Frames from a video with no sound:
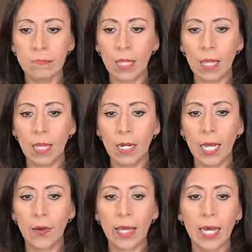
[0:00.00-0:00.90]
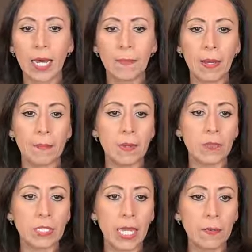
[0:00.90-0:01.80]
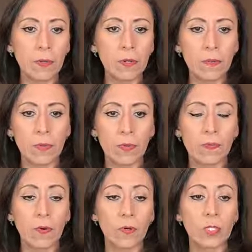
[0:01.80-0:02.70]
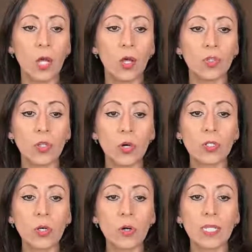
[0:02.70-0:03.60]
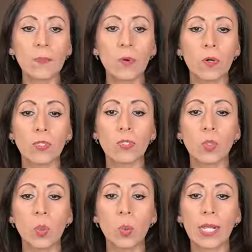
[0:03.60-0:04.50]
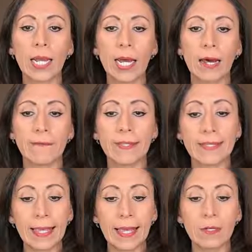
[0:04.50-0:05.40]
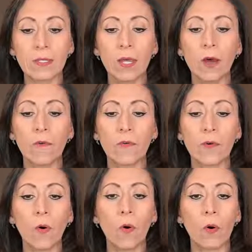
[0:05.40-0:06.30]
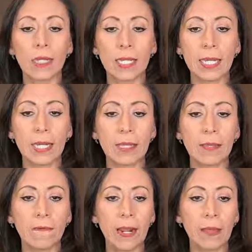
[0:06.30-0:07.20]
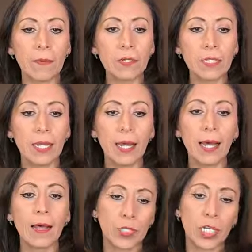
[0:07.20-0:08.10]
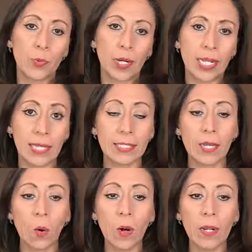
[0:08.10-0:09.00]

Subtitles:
And now I have my pivot table. Of course, not all the months will have sales for all the flavors. And January is the only